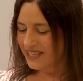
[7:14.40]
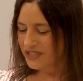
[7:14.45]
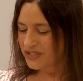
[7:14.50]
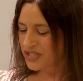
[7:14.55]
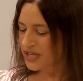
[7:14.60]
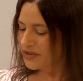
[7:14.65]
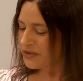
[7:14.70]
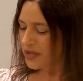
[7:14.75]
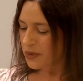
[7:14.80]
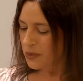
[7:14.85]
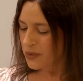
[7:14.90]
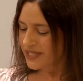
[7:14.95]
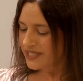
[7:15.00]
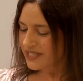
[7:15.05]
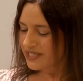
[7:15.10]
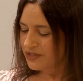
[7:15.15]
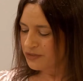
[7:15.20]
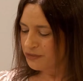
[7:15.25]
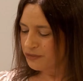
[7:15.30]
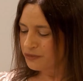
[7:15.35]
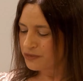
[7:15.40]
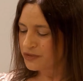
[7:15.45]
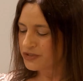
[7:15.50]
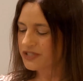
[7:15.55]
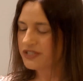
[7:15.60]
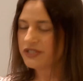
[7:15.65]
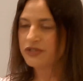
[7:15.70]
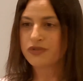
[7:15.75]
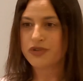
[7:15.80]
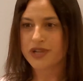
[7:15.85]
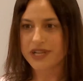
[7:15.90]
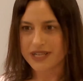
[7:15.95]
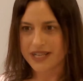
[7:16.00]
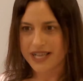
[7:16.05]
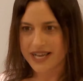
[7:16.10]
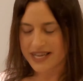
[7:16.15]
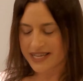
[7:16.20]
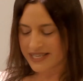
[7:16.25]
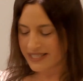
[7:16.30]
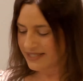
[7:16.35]
Shari, when did you first
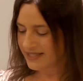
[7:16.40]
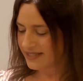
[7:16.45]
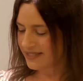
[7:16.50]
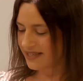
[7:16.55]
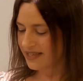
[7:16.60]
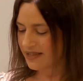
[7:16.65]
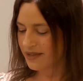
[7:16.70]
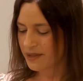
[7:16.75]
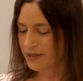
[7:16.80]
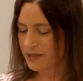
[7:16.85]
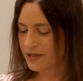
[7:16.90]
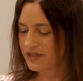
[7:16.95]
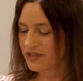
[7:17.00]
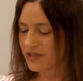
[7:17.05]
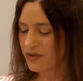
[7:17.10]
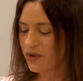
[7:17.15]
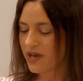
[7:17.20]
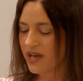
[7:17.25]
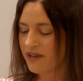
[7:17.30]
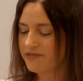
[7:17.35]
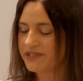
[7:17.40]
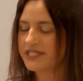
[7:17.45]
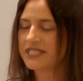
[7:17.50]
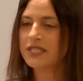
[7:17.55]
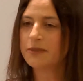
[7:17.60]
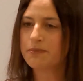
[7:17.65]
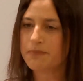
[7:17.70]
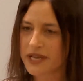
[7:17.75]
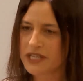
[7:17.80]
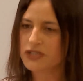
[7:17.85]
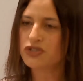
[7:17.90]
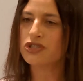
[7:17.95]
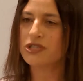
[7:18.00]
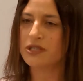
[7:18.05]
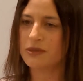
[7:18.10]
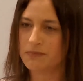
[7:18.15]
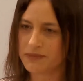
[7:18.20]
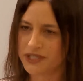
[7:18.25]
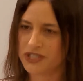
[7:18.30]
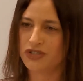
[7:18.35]
realize that you have a
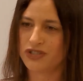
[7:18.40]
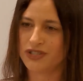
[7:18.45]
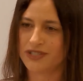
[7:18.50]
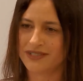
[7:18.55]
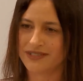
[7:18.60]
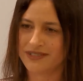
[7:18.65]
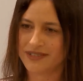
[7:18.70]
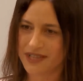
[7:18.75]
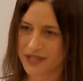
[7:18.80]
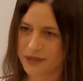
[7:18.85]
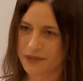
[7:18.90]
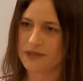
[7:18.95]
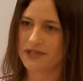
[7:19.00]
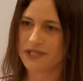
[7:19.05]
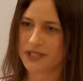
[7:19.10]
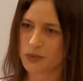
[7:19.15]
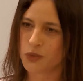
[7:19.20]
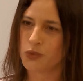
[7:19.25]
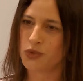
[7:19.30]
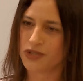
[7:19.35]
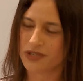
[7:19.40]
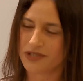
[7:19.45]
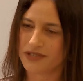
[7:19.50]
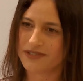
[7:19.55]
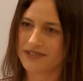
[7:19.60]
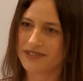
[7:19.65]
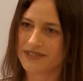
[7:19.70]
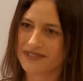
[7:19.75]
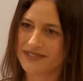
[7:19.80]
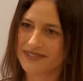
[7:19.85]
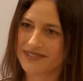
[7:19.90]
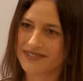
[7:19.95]
special mission in this world?